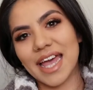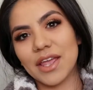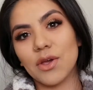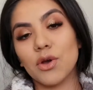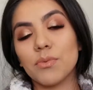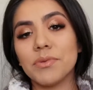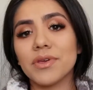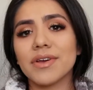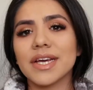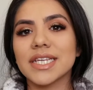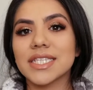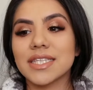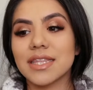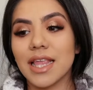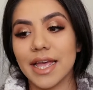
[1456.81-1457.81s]
I hope you
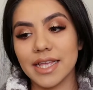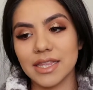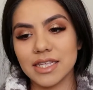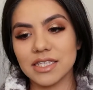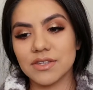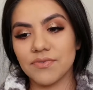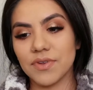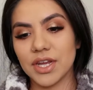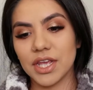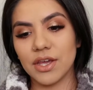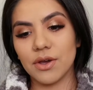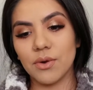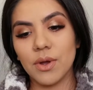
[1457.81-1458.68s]
guys like this video.